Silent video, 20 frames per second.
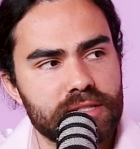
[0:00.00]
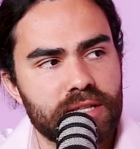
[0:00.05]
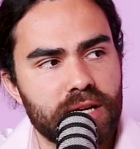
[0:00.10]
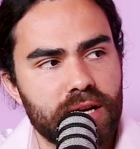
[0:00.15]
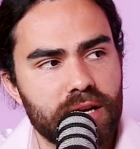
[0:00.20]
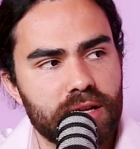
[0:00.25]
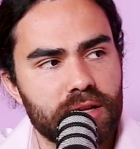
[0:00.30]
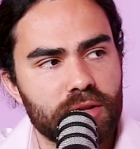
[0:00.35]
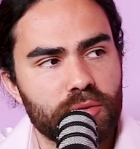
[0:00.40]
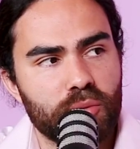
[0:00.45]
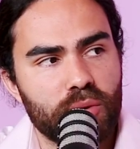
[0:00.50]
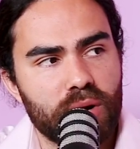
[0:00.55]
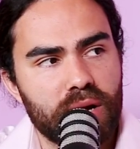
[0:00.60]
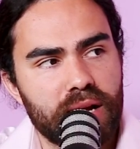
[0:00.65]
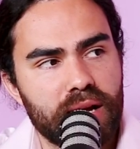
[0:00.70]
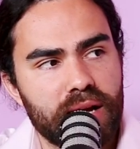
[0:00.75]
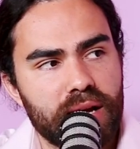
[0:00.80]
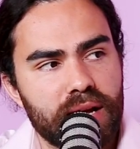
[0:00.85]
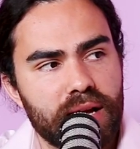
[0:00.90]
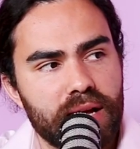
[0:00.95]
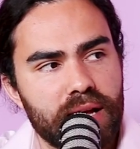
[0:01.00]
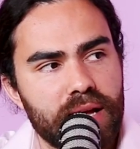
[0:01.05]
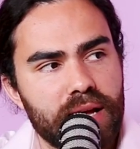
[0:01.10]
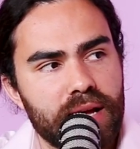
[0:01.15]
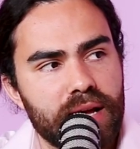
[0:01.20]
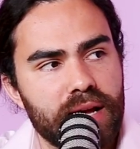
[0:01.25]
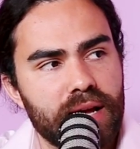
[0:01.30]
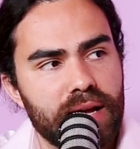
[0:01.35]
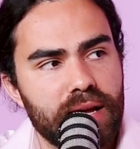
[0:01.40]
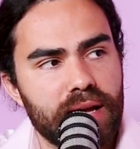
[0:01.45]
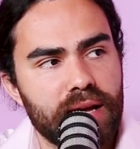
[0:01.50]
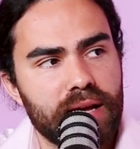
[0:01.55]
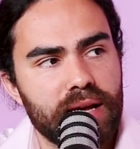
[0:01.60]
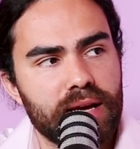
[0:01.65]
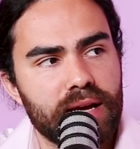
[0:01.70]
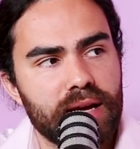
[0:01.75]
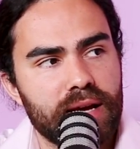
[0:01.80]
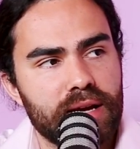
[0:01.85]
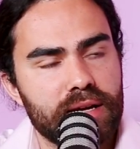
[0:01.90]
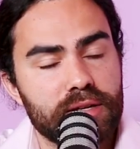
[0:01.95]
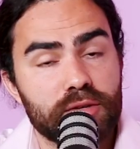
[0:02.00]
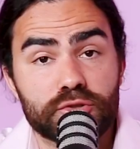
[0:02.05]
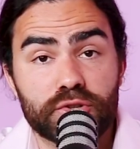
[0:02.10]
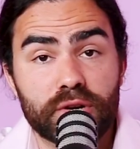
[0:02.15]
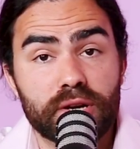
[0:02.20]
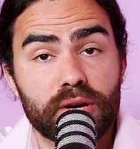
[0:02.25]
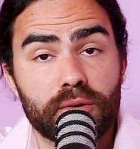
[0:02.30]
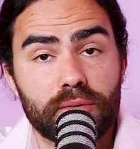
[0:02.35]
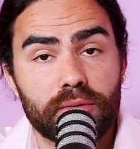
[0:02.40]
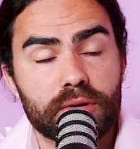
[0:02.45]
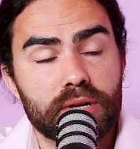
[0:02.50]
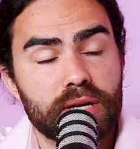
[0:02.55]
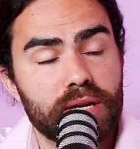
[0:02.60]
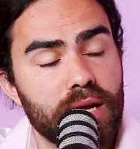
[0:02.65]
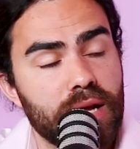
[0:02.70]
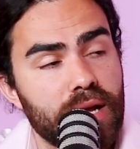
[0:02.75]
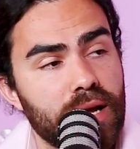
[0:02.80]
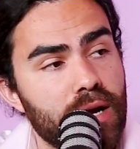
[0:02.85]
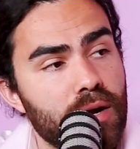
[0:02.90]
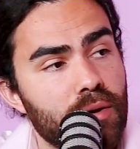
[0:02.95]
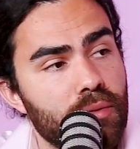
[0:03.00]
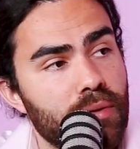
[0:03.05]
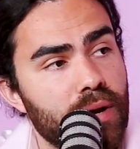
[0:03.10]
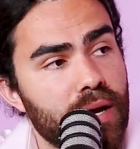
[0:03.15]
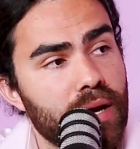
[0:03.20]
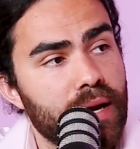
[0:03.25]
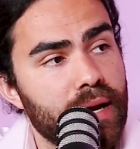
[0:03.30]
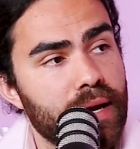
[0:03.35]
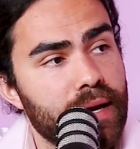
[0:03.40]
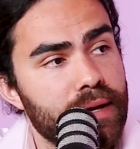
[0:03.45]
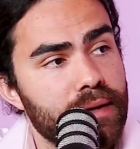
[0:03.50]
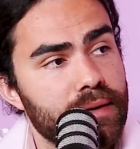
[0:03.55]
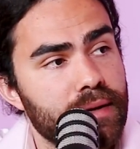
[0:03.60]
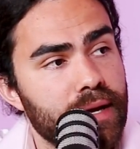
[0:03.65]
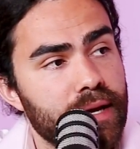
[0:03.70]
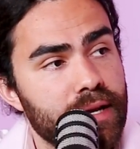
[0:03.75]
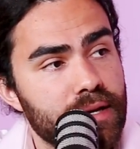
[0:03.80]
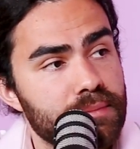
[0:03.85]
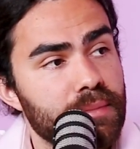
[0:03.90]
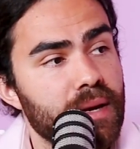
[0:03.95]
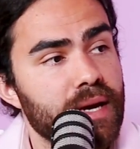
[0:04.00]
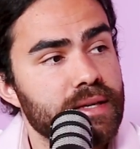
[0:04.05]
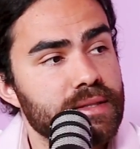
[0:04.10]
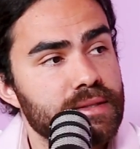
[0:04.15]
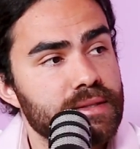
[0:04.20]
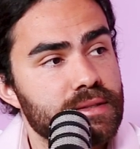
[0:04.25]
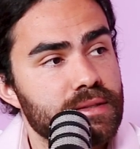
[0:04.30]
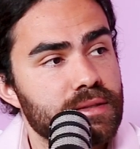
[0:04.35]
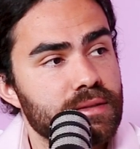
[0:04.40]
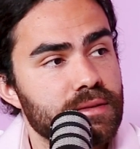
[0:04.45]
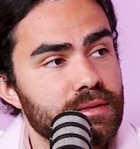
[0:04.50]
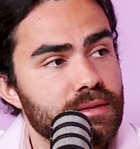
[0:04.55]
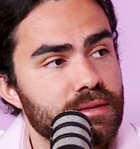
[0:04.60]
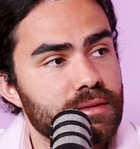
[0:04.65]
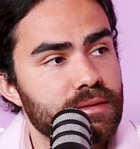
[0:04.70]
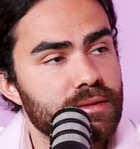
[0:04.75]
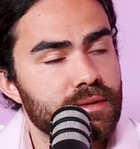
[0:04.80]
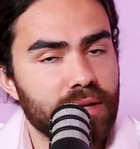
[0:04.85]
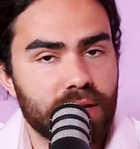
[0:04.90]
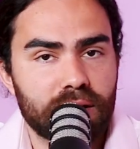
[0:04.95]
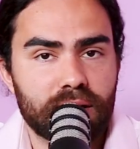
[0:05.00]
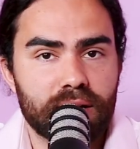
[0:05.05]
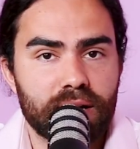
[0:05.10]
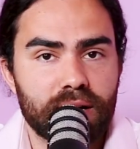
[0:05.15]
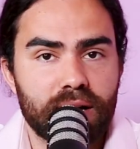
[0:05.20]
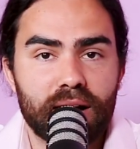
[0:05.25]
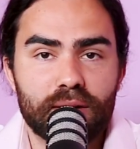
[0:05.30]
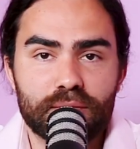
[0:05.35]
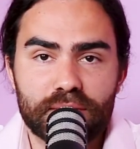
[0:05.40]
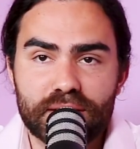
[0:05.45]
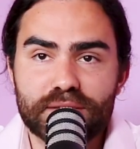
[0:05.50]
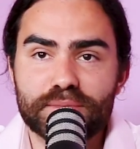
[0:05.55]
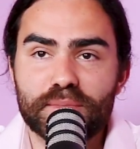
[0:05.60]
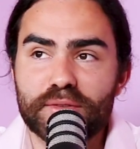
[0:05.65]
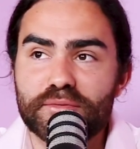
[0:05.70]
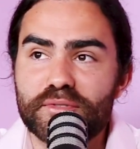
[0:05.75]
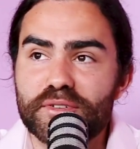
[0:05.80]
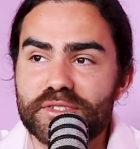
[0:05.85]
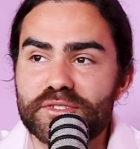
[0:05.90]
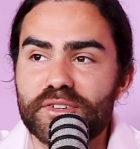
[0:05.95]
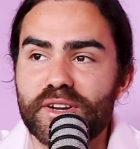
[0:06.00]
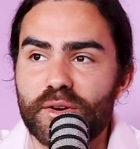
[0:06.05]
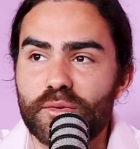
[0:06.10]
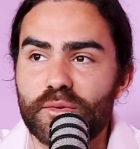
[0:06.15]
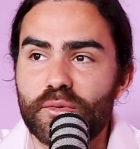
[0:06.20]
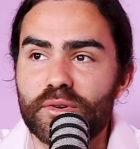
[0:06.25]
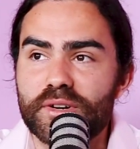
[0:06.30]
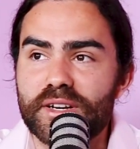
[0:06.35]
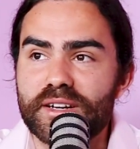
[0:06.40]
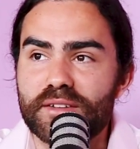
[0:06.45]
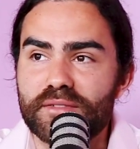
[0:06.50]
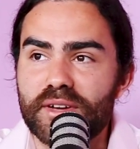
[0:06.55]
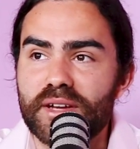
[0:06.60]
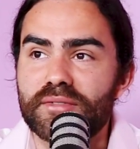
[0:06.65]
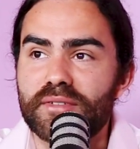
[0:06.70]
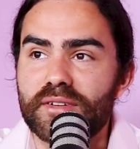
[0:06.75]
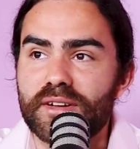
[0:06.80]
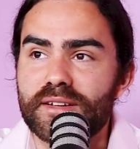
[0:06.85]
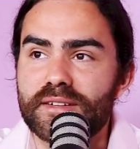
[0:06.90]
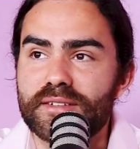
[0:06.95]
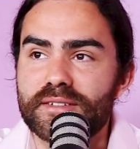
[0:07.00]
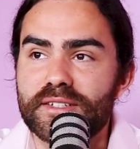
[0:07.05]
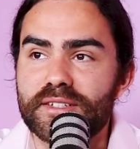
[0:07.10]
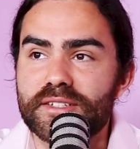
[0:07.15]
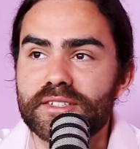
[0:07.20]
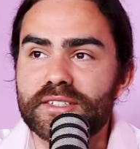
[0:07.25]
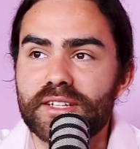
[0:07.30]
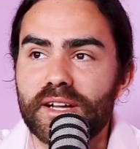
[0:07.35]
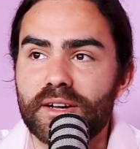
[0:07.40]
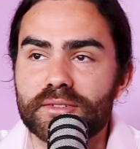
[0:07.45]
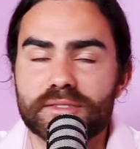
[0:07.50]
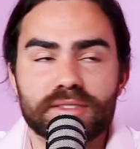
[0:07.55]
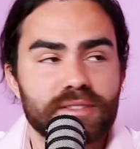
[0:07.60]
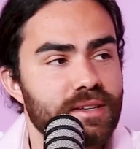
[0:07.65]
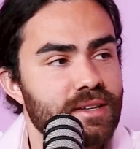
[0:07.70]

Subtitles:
jail where, trigger warning, where an inmate, that's my first trigger warning I've ever dished out.